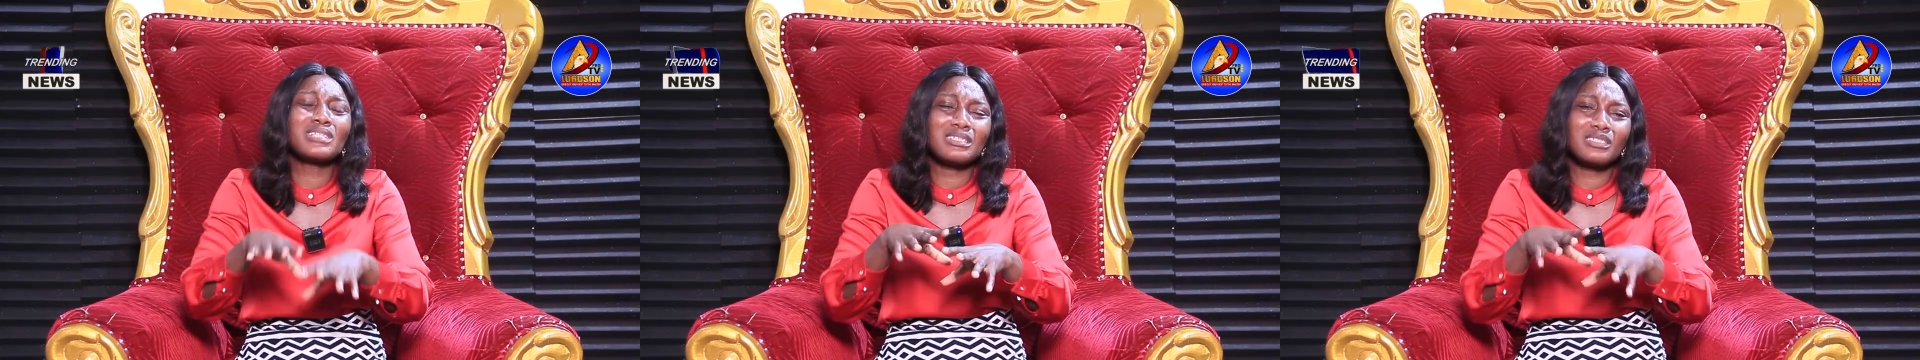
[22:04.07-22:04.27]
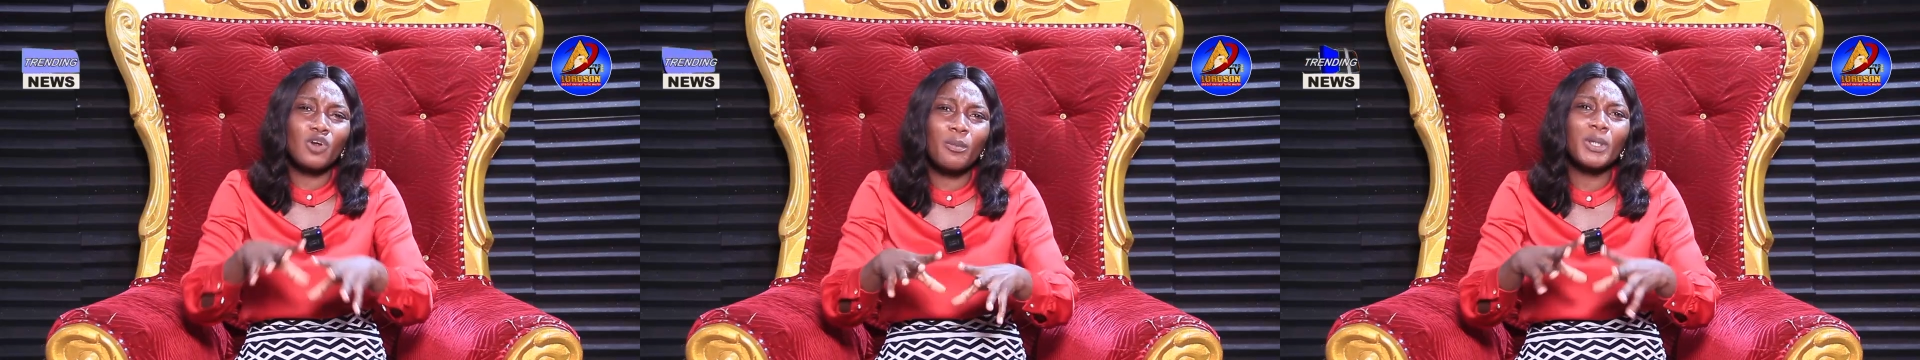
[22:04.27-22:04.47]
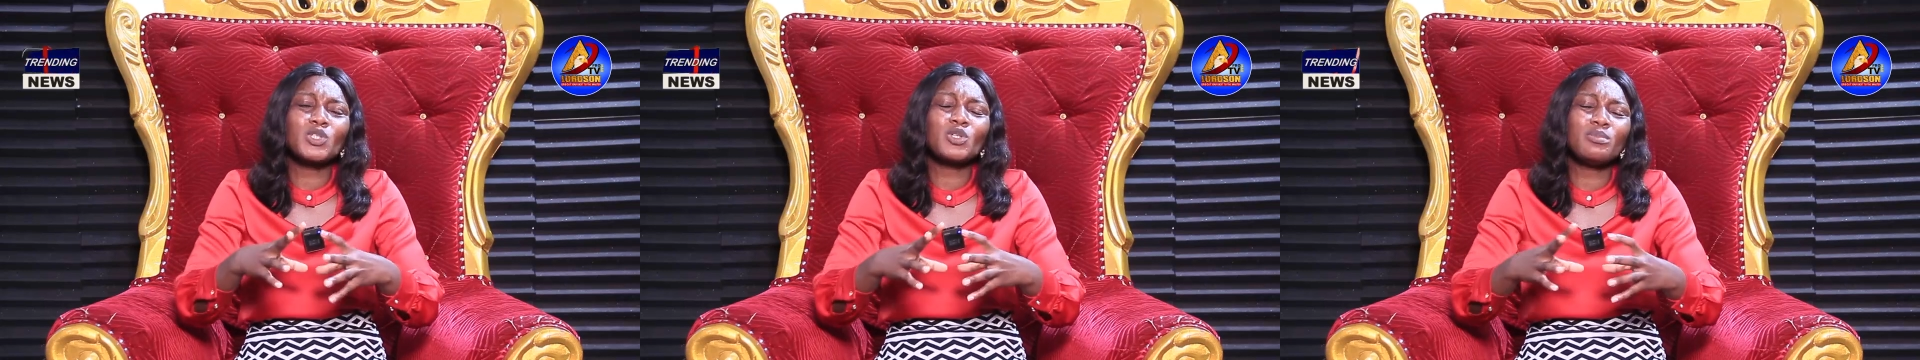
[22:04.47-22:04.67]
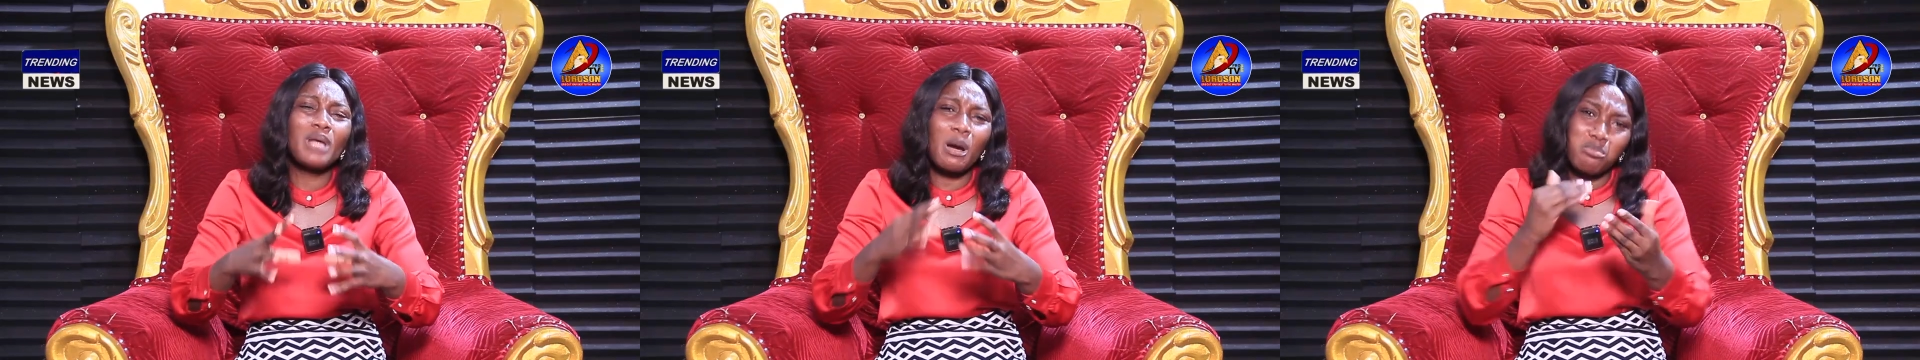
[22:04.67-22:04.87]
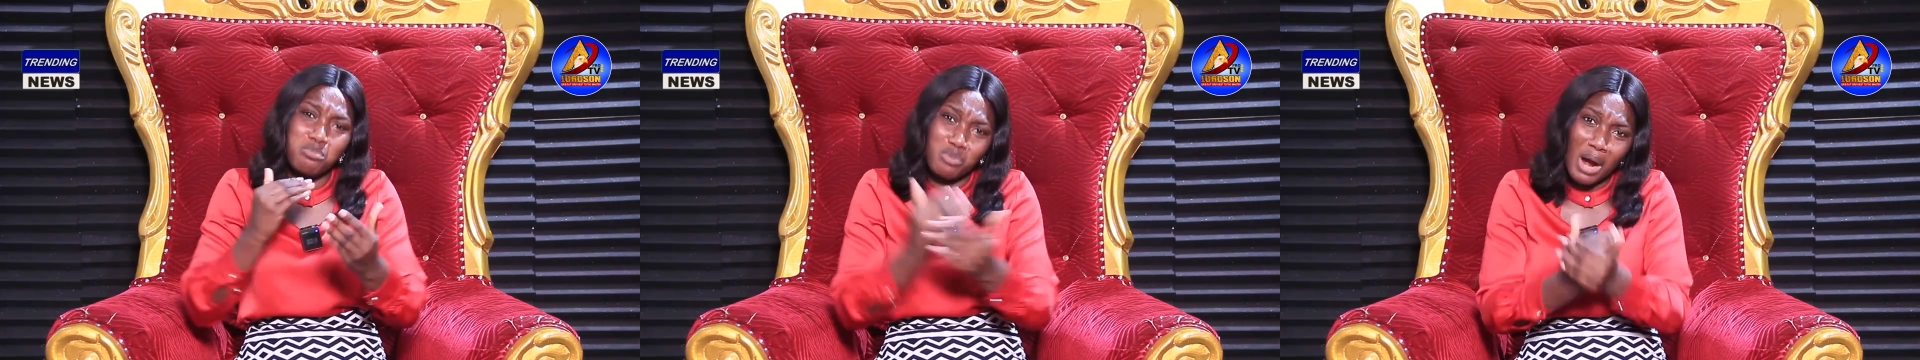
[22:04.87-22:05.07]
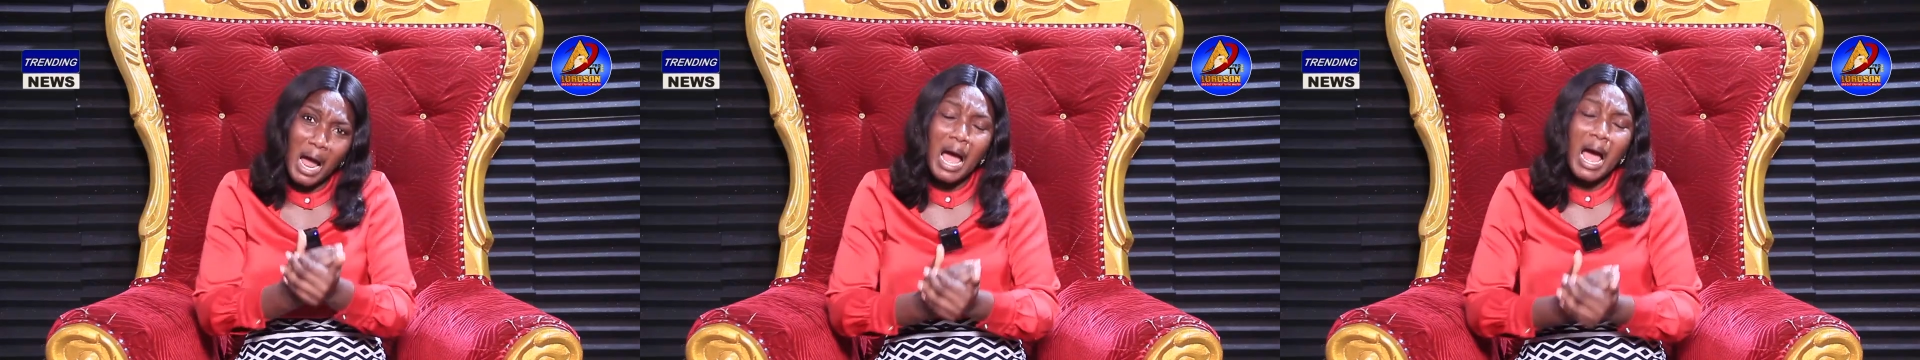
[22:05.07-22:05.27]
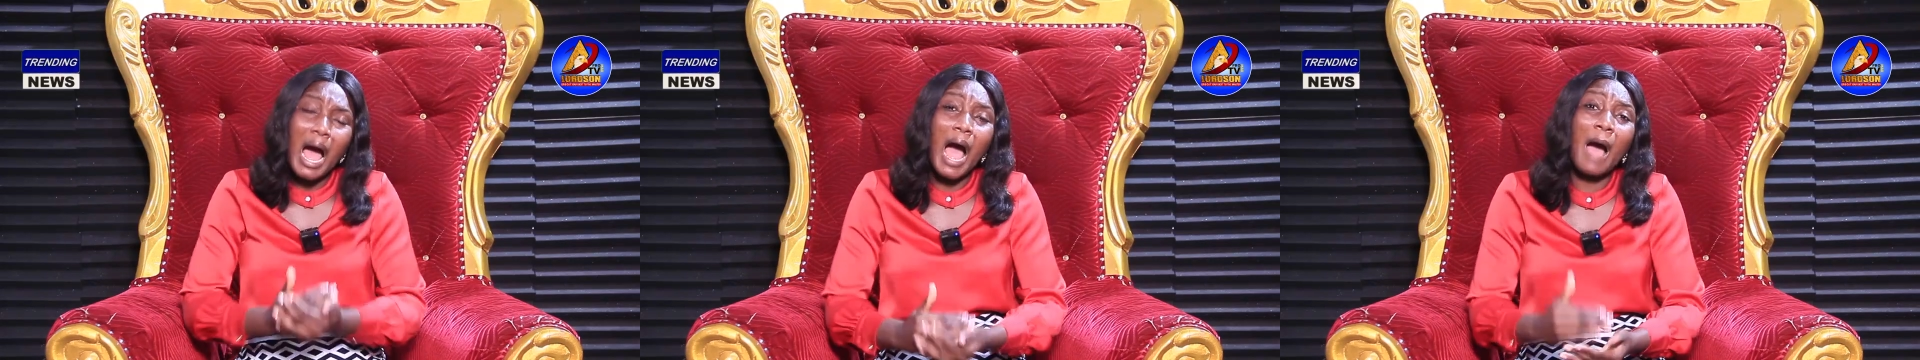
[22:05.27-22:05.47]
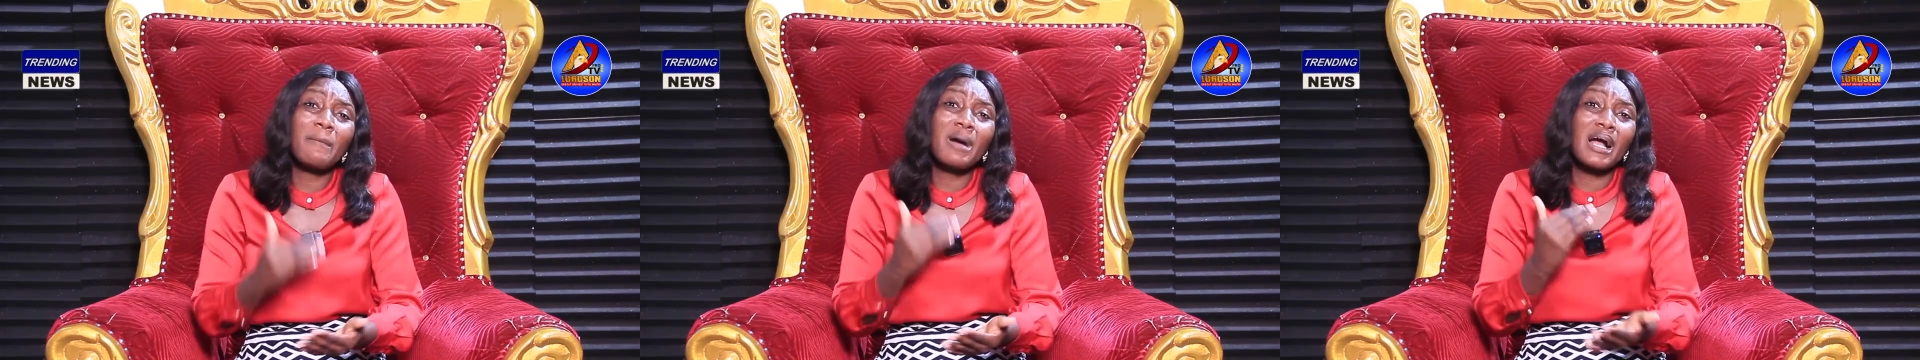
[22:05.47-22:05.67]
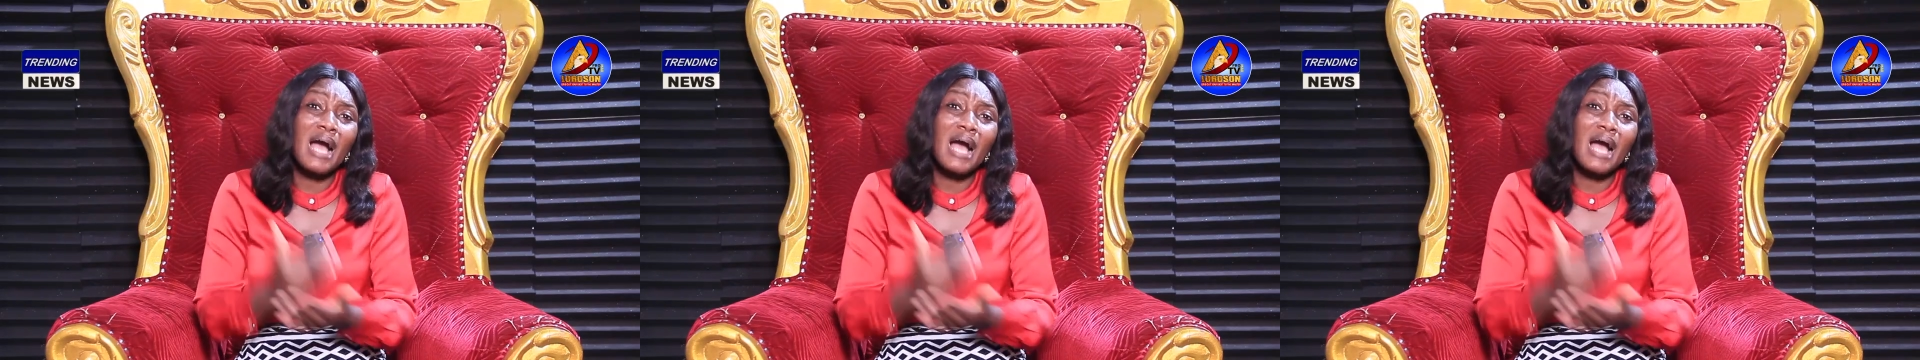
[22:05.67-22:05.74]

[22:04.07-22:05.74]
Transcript: you think so bet to me a boy. I'm